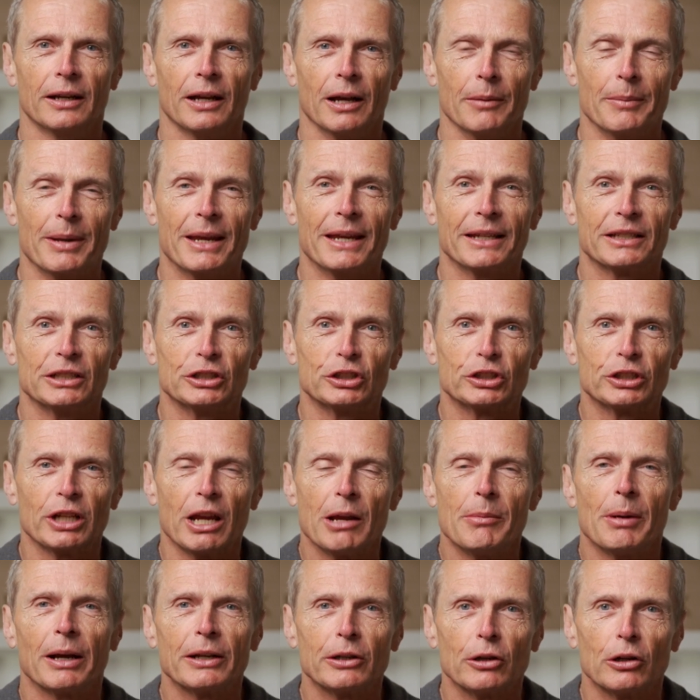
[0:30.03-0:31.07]
I'm here to share
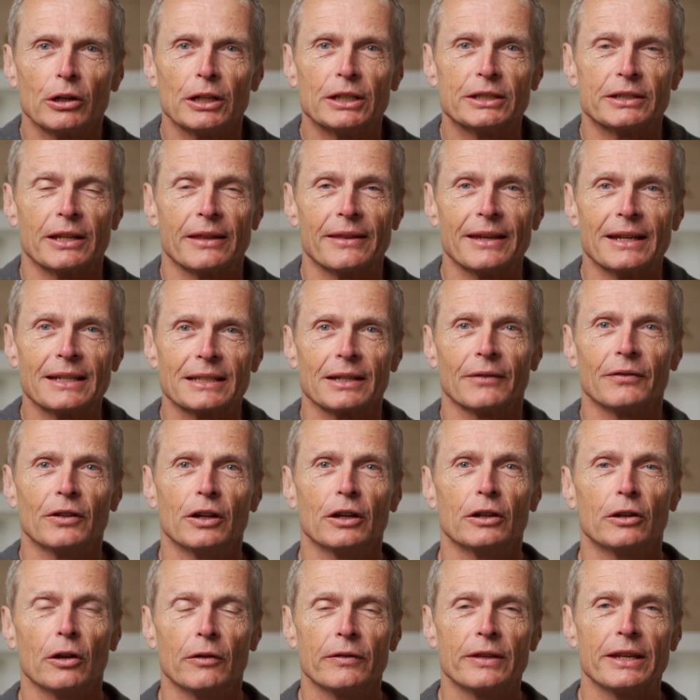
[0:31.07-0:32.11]
my knowledge of things I've
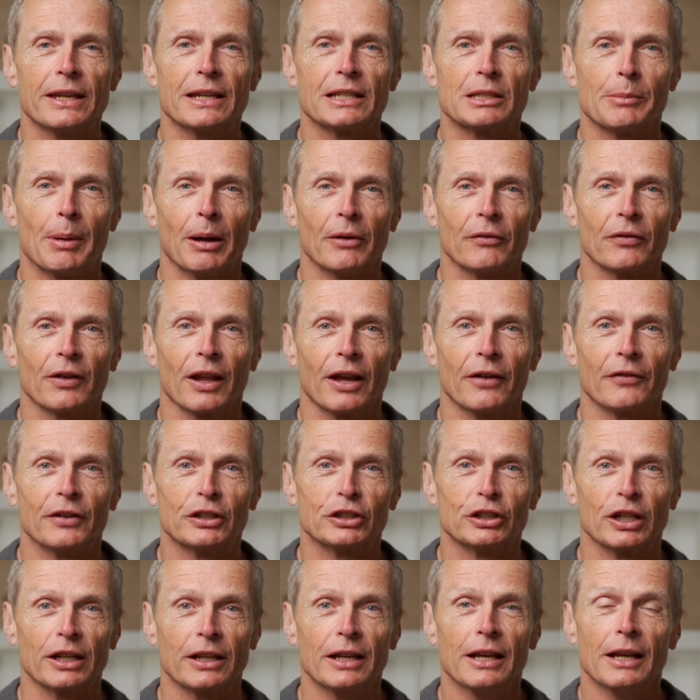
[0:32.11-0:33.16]
learned over the years about fly
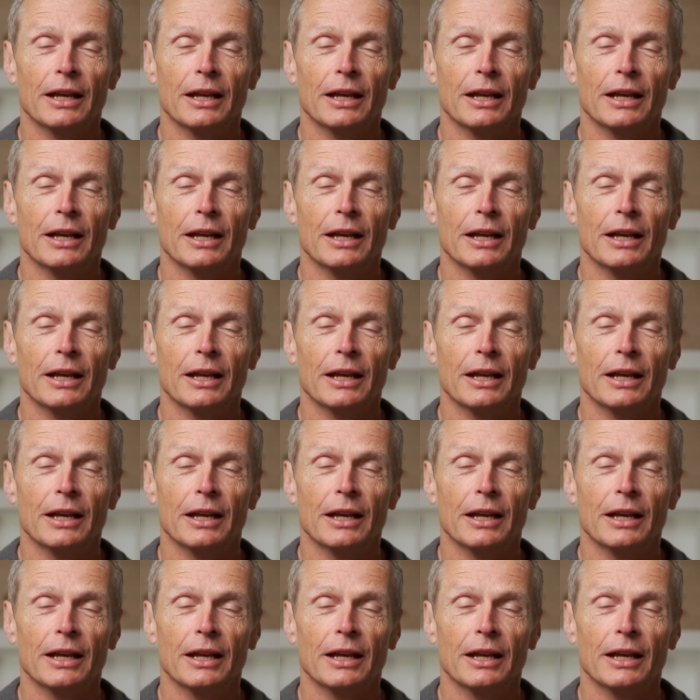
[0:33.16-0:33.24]
fishing